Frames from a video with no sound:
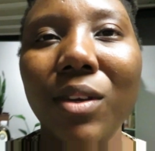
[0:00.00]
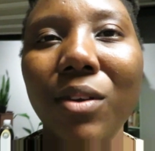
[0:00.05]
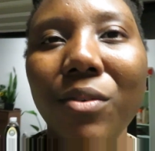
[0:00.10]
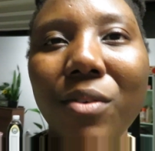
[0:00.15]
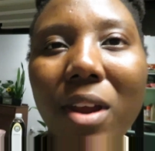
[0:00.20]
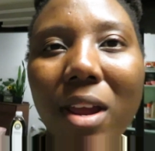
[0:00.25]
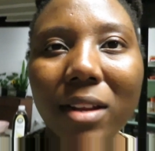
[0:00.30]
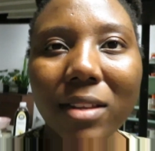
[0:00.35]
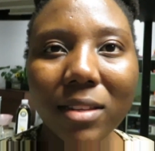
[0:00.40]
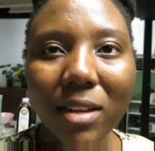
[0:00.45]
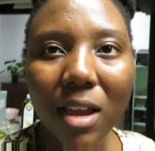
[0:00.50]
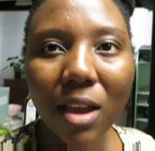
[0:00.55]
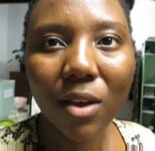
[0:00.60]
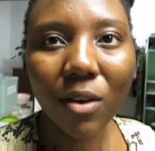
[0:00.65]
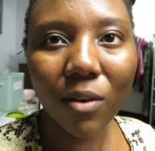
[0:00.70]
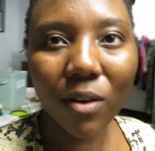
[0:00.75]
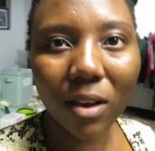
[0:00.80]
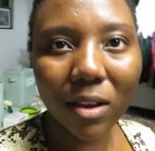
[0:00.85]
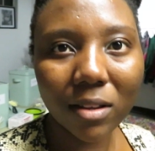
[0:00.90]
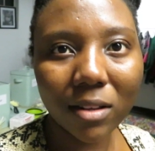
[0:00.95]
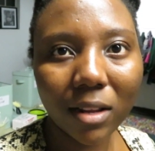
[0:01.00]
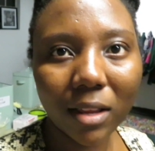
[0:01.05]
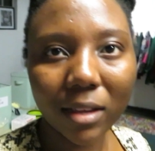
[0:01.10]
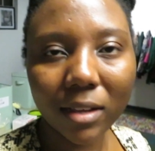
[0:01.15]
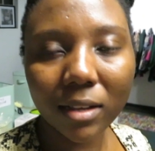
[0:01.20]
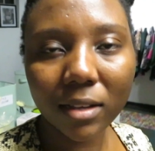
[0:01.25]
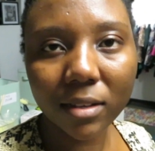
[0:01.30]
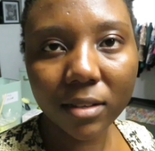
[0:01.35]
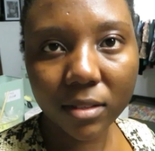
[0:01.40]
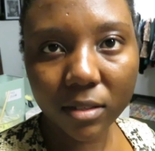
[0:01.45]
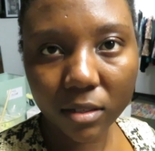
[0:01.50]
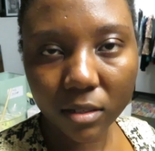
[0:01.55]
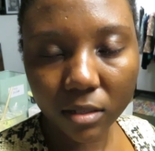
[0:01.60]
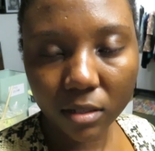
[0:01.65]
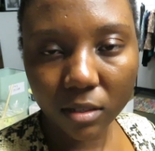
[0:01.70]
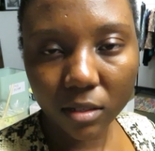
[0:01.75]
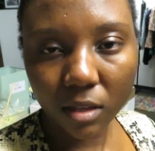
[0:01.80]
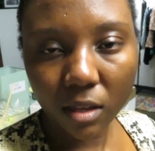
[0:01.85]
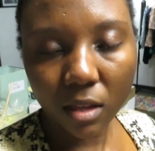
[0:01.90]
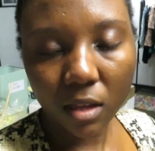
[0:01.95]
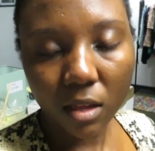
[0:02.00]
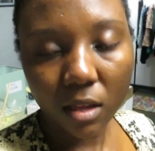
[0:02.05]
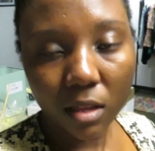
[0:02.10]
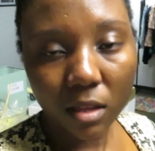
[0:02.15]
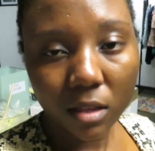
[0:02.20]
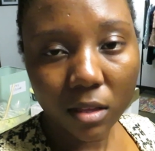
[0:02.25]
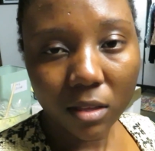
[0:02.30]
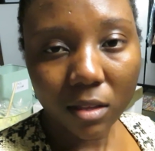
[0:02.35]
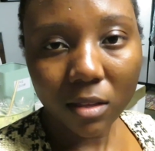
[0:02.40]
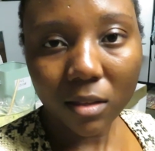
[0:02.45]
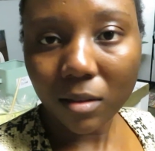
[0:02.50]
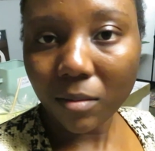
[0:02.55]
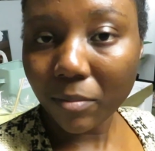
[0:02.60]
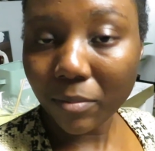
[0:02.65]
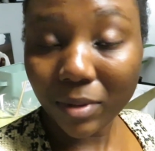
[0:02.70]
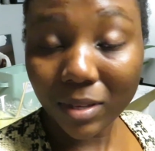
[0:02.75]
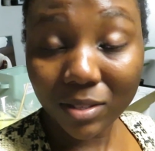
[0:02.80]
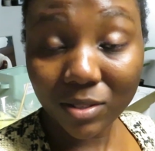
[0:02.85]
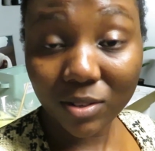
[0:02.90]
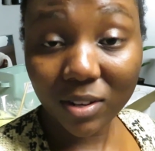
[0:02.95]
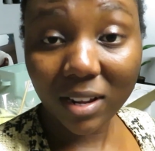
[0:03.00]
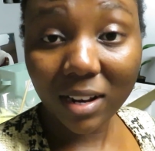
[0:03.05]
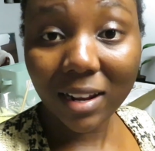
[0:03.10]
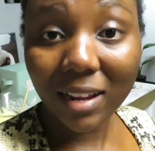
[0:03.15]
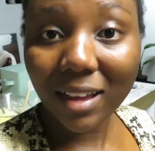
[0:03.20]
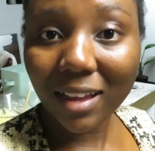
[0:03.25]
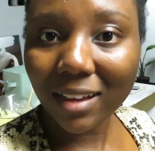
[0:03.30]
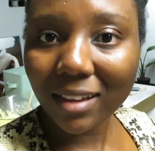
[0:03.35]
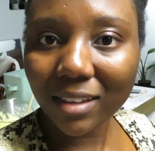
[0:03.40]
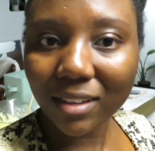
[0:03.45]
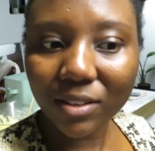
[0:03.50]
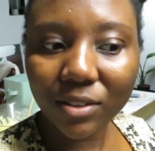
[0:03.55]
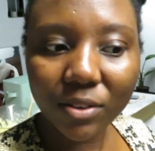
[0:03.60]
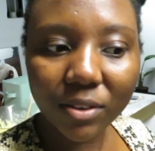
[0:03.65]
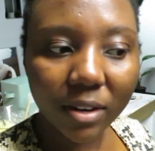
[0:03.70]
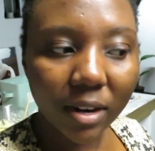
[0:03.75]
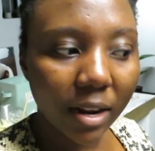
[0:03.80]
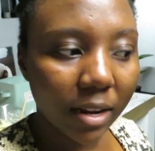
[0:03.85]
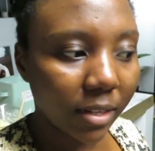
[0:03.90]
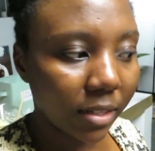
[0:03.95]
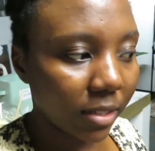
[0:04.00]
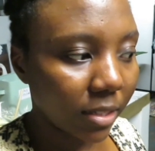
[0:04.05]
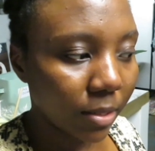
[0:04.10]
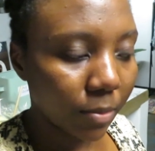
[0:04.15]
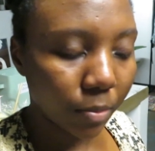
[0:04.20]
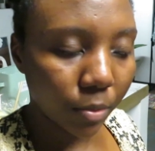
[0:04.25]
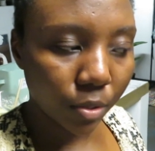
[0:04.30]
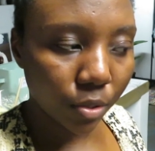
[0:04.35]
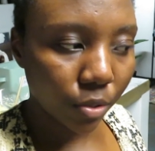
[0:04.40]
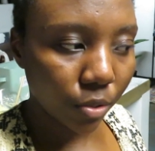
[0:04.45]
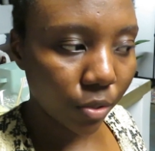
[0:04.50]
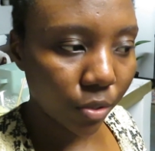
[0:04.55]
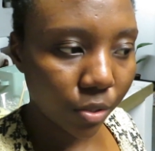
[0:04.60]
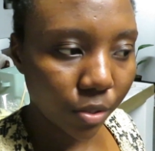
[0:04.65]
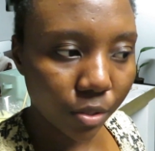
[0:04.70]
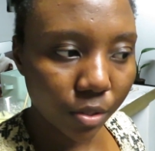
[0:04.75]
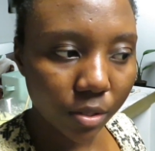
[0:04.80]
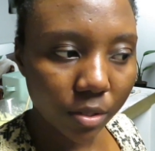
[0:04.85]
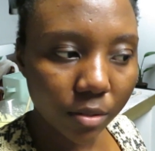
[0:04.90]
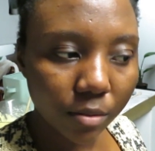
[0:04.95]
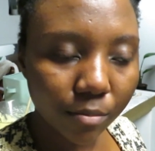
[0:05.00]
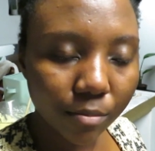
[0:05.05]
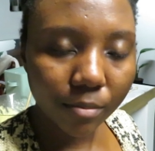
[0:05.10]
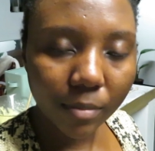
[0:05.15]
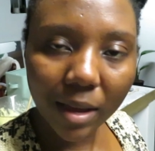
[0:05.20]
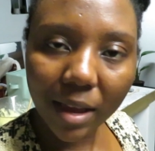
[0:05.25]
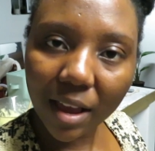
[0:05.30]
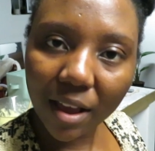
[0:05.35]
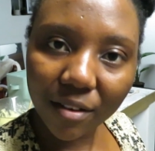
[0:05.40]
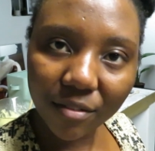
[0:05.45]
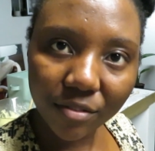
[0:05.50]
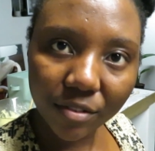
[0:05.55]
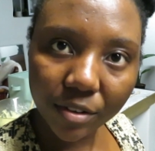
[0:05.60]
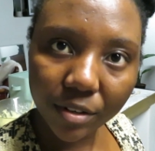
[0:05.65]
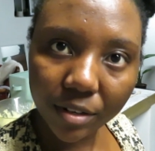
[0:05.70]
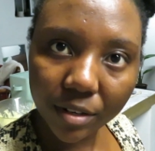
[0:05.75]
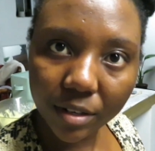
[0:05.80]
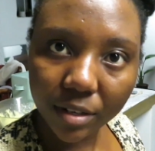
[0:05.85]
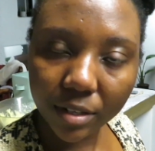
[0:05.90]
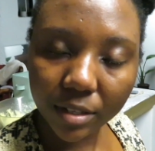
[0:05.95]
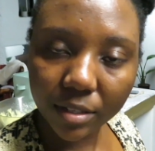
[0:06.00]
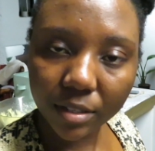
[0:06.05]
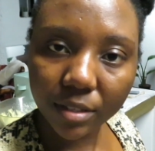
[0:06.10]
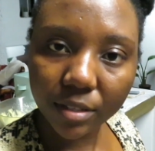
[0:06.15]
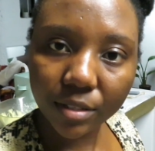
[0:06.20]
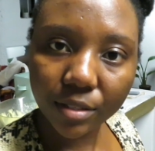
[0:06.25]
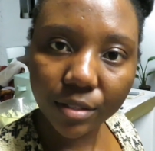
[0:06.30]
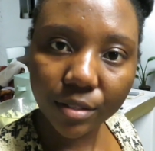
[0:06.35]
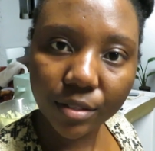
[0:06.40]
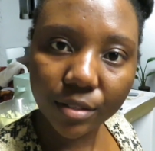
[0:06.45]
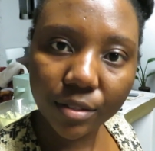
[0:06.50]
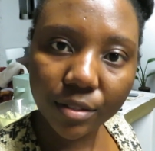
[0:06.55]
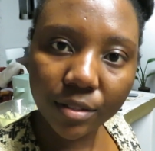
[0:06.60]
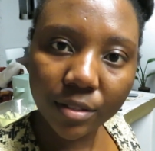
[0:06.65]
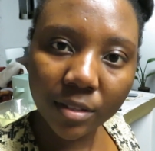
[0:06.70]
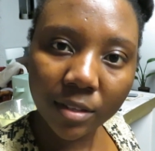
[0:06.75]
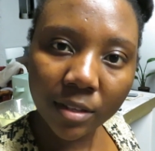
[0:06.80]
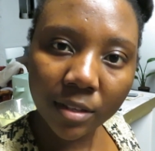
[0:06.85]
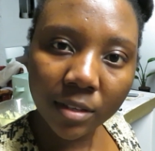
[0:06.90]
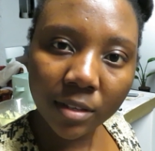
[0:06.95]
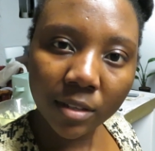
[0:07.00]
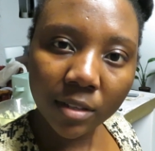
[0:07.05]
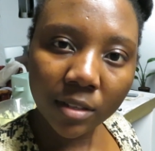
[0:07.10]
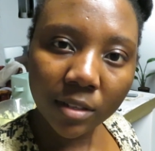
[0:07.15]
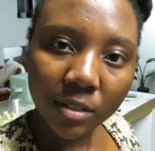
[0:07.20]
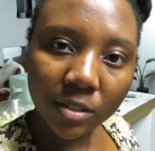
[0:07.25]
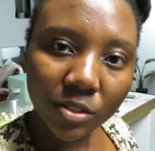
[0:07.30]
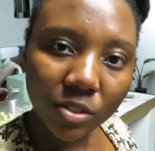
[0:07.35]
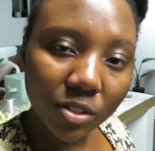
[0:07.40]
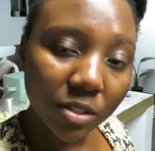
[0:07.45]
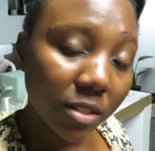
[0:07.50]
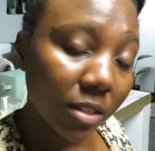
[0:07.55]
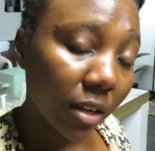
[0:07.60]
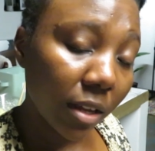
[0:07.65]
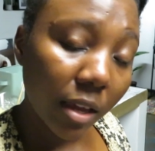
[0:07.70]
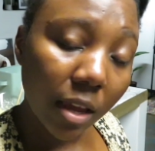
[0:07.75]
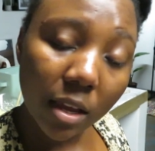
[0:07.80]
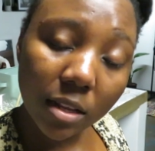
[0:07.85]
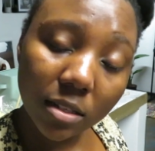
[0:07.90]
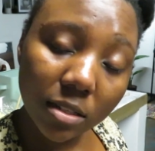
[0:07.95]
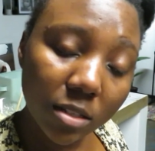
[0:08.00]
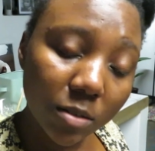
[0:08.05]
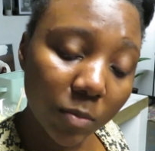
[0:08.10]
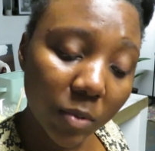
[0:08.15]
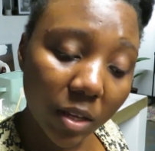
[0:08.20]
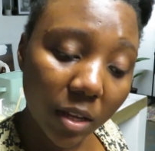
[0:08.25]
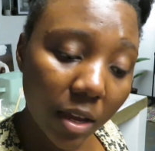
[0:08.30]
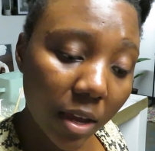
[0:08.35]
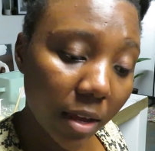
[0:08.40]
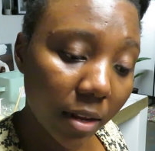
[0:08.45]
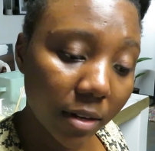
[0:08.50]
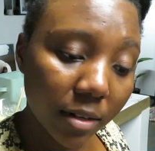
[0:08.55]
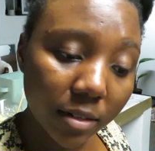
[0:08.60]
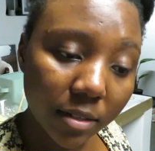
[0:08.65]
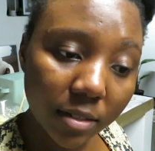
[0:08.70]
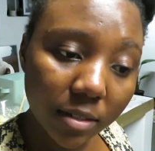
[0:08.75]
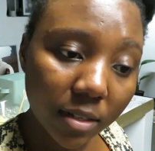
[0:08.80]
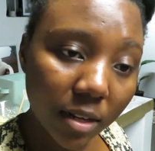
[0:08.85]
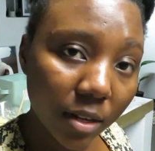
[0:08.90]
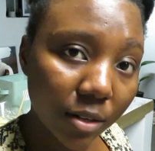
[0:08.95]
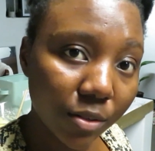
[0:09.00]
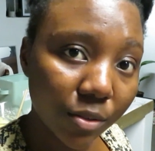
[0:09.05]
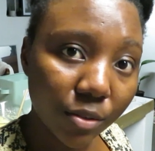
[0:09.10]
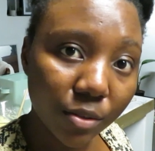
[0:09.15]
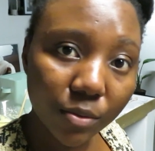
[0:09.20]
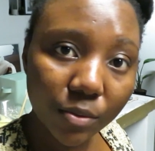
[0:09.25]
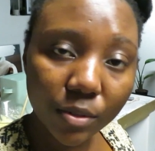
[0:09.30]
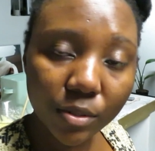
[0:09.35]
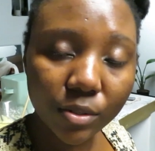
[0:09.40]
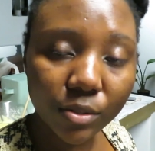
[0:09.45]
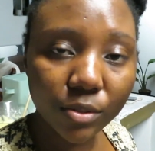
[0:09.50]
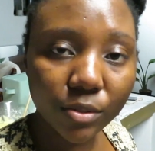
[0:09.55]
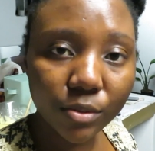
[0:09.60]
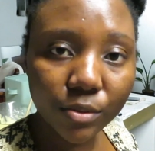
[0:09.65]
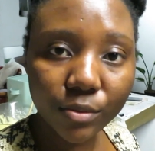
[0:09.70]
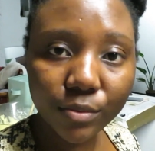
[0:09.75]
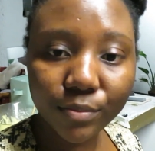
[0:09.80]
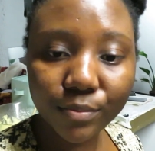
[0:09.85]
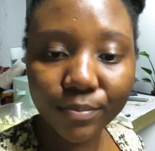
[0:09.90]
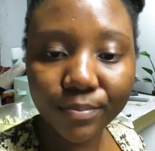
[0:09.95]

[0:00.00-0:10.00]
Right now I like personally angiko, right, because my oven is just against me and I don't know what to do.